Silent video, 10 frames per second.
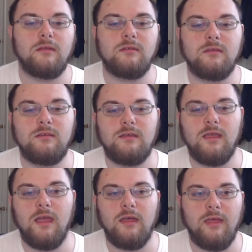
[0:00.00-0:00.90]

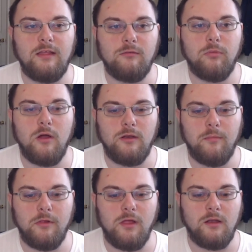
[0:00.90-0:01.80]
Yeah, that's brought up
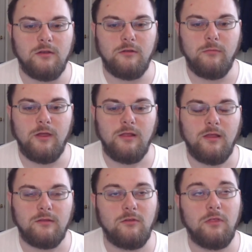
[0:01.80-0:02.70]
a lot of debate.
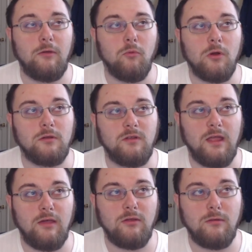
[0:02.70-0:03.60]
Like, do they work together?